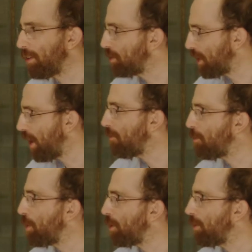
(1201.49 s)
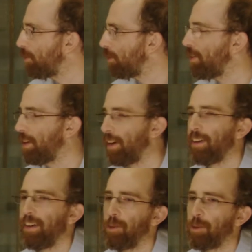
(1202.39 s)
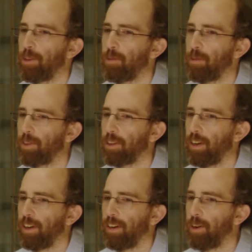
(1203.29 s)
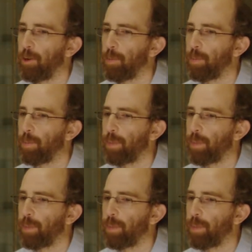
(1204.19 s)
desire for hatred and revenge.